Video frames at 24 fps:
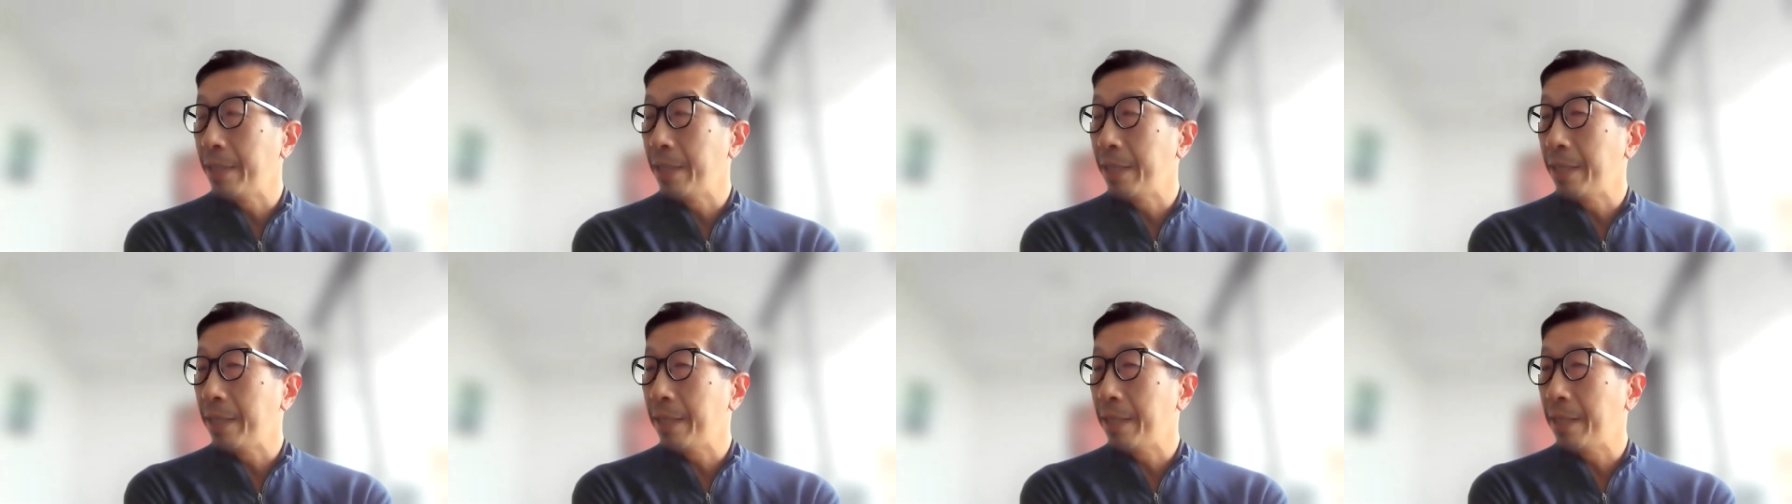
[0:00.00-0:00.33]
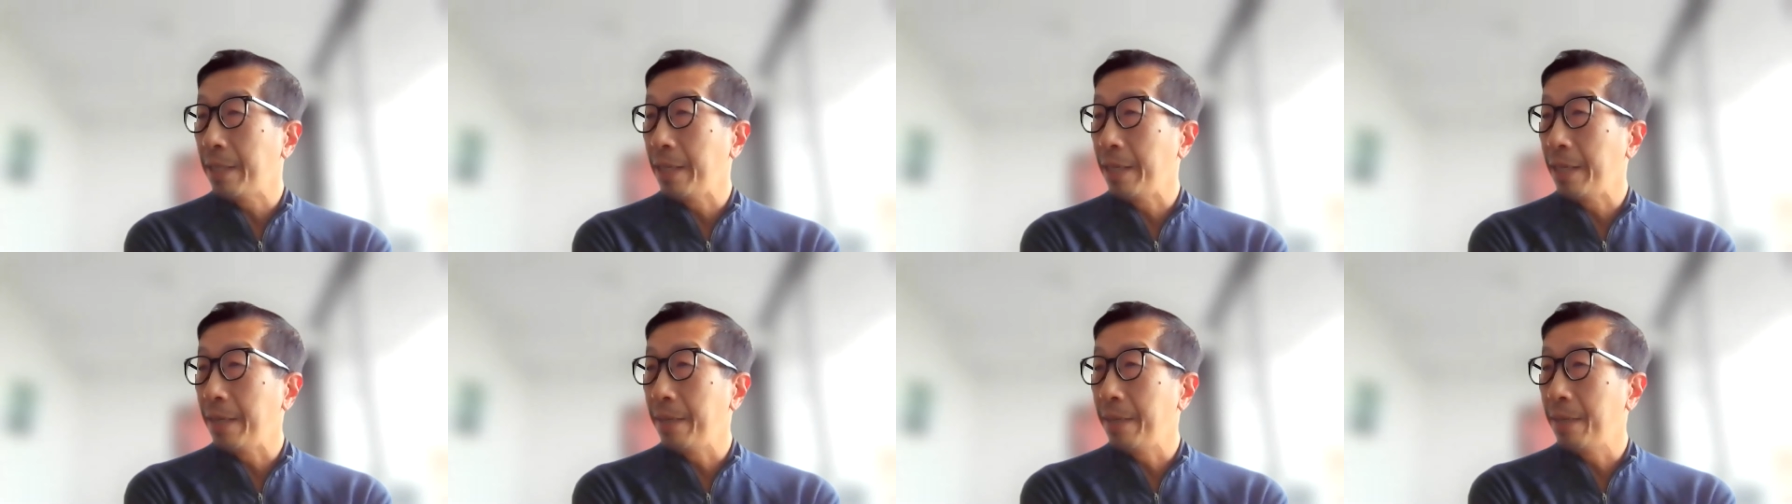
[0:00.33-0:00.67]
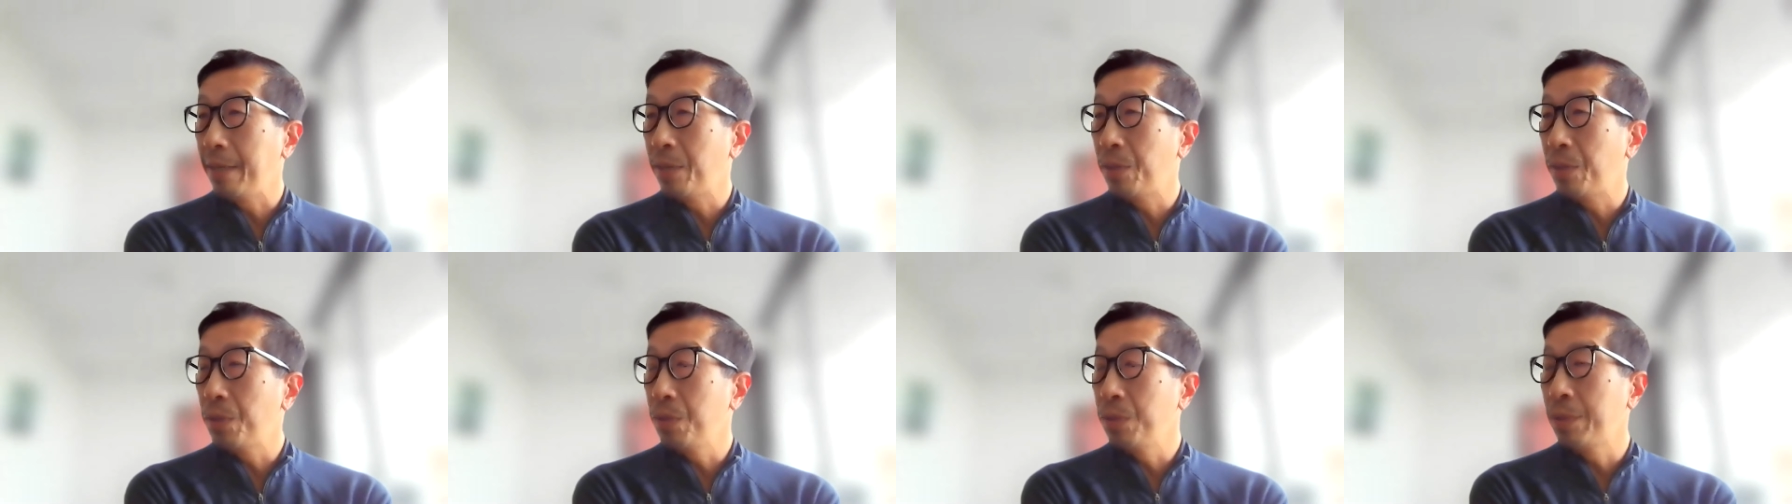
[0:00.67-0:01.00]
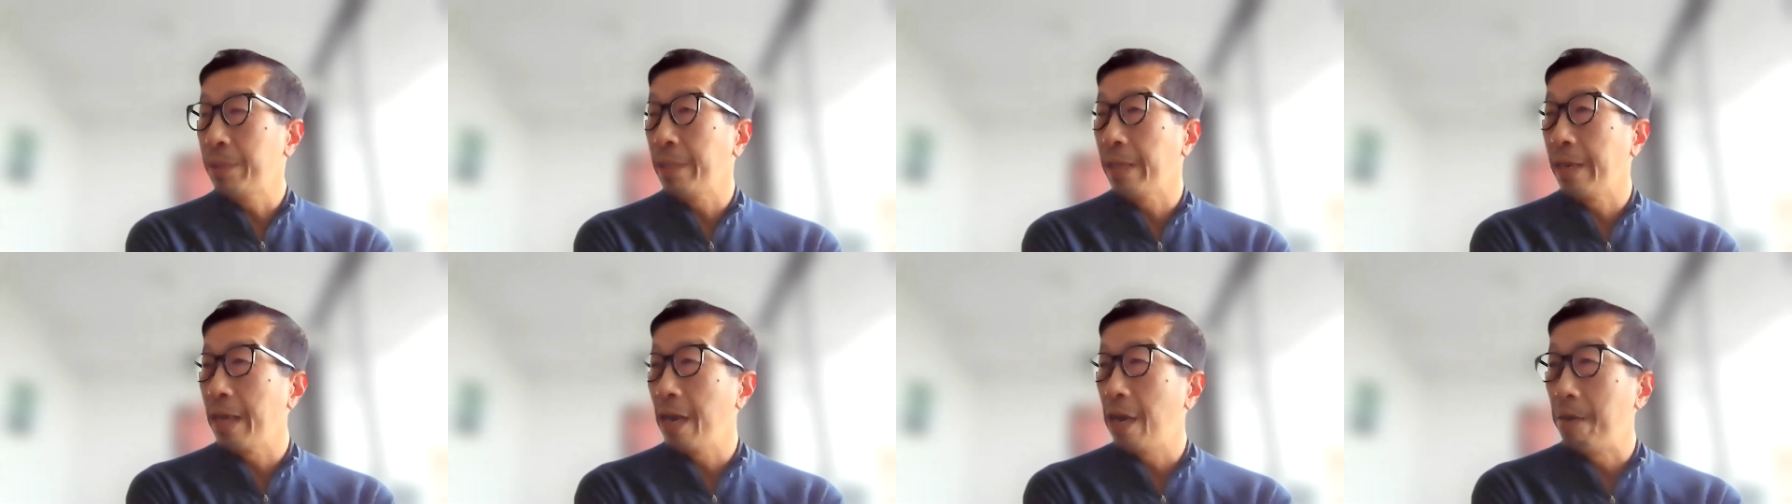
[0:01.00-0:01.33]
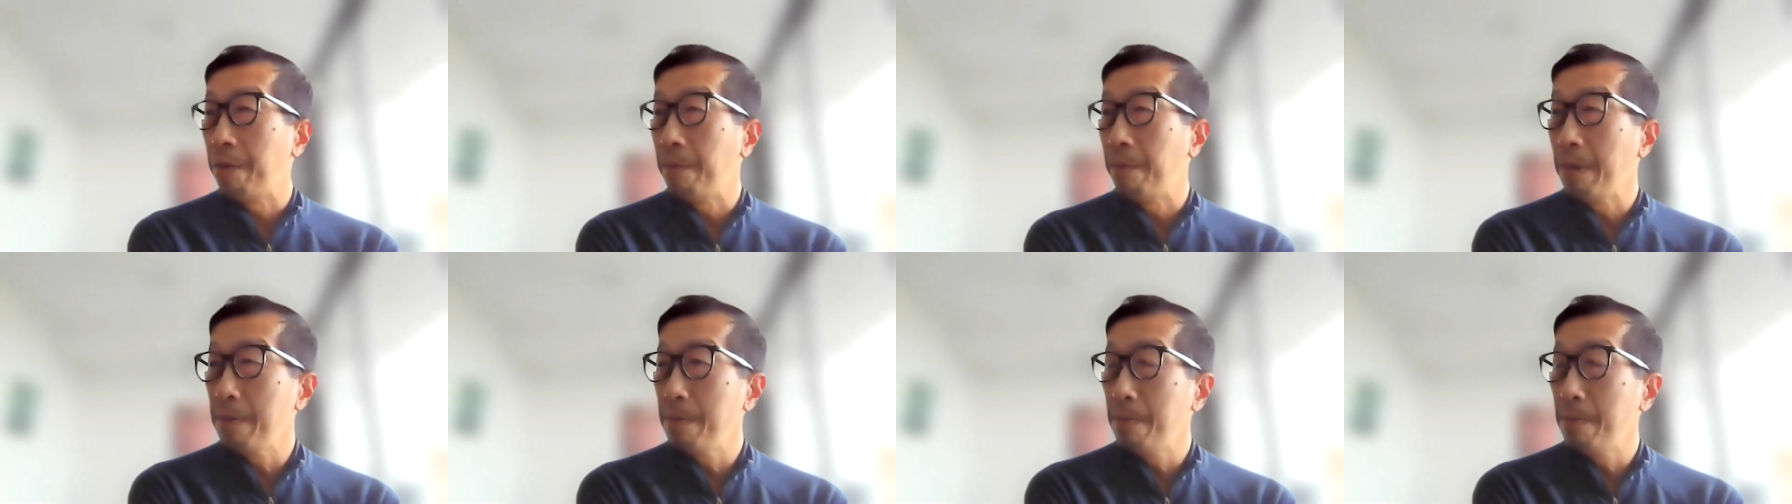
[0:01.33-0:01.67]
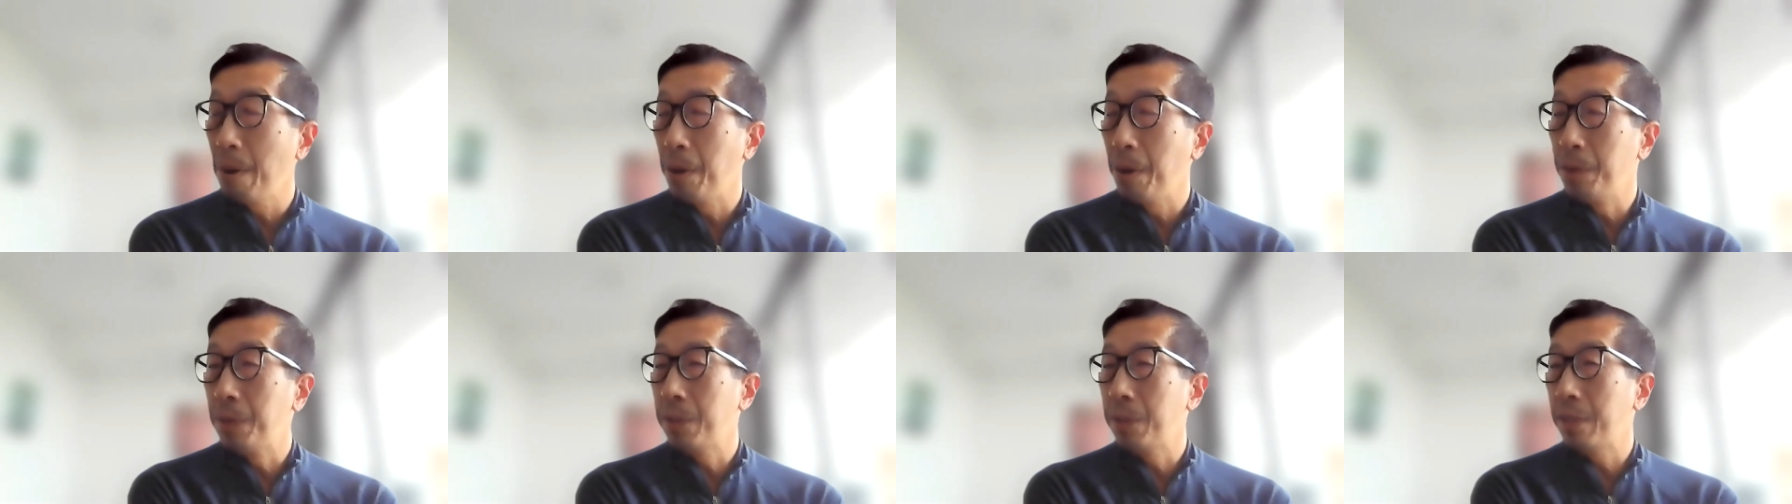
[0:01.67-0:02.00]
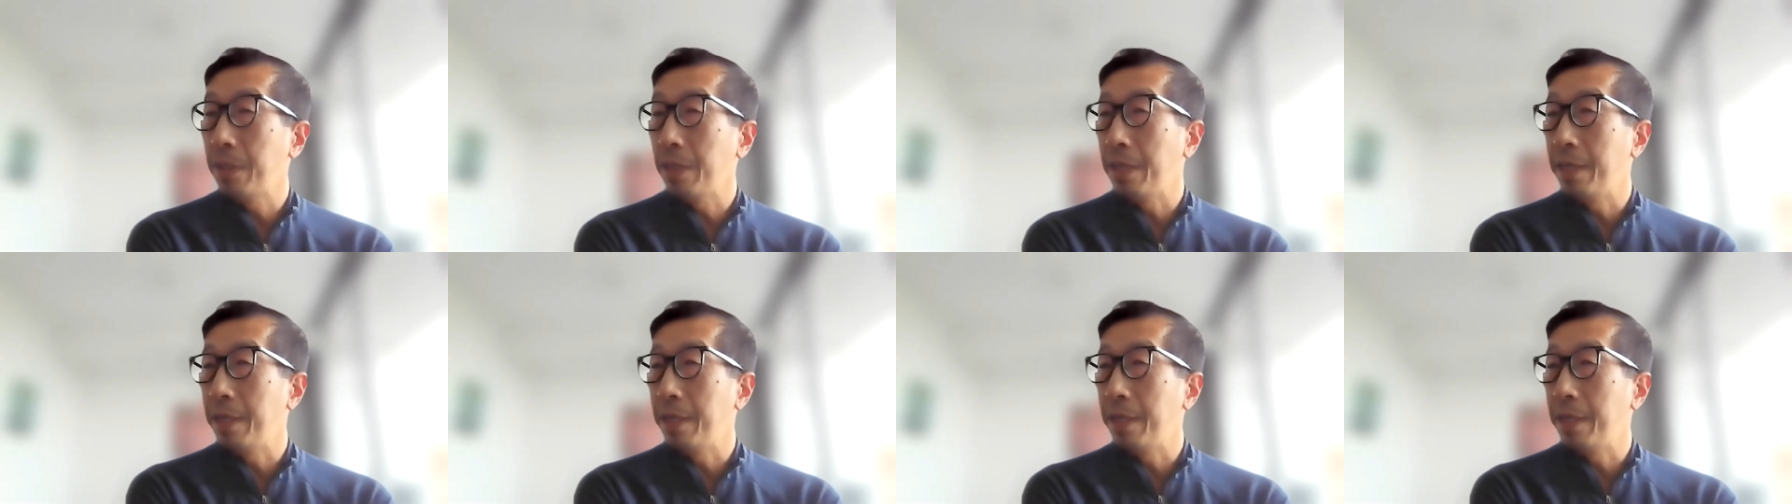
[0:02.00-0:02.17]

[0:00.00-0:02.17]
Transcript: the tools that help me most